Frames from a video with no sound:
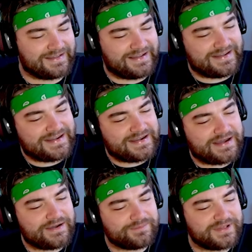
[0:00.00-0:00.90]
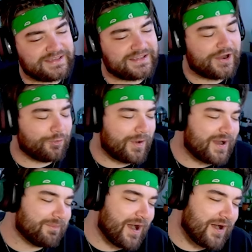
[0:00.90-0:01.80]
Um, you know
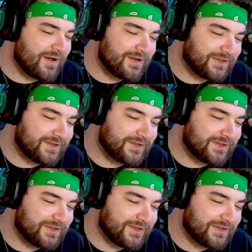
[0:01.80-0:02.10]
what, bro?